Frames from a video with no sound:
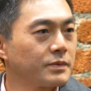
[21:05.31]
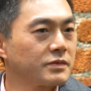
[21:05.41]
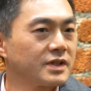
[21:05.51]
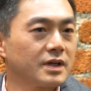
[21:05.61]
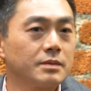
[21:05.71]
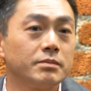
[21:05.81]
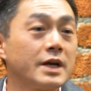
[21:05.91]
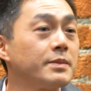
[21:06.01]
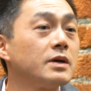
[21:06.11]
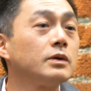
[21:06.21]
from today.
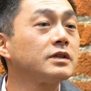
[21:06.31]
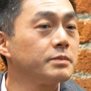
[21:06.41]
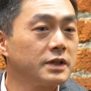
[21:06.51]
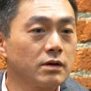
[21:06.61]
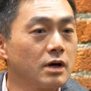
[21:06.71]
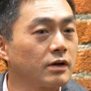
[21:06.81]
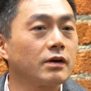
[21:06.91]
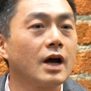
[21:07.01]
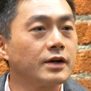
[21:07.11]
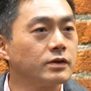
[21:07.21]
Maybe it will be
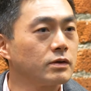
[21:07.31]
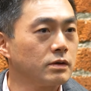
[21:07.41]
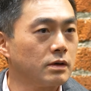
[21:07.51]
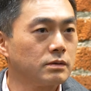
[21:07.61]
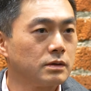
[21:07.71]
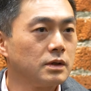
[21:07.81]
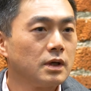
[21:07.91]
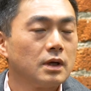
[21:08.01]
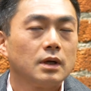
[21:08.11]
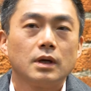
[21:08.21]
longer. I don't know.
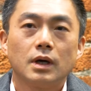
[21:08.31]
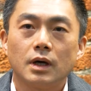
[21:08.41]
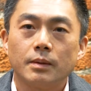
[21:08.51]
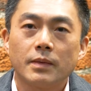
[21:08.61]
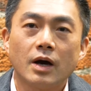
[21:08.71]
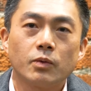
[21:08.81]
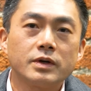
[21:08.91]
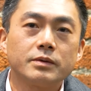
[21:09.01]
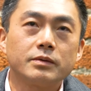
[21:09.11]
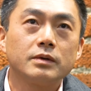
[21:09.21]
Um, I
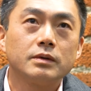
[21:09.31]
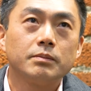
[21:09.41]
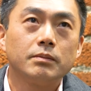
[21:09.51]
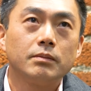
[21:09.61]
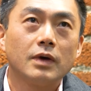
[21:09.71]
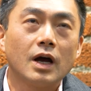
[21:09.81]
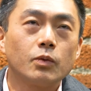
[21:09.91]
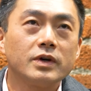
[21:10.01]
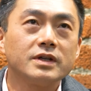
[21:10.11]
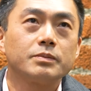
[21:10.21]
wouldn't. I
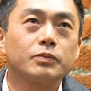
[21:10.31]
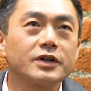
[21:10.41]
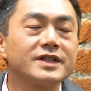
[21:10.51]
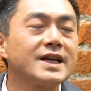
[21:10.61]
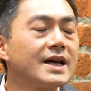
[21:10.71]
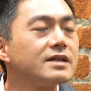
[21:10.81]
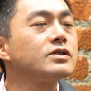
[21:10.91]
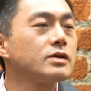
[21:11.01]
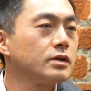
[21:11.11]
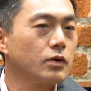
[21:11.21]
wouldn't
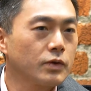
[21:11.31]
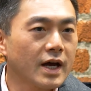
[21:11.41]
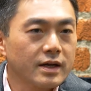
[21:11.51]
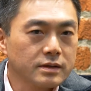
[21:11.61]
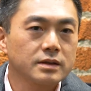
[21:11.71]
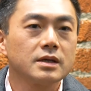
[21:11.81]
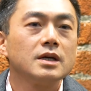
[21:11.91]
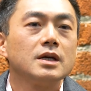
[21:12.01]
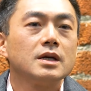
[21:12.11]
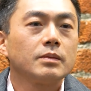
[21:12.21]
pretend to know that.
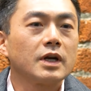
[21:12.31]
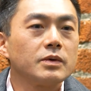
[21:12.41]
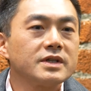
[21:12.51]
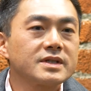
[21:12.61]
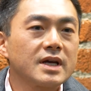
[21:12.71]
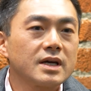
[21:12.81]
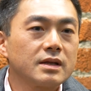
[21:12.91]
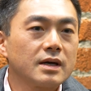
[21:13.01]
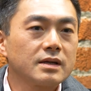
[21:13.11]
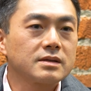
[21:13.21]
But I would say
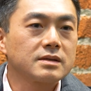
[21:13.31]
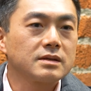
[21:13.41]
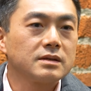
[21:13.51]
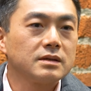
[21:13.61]
that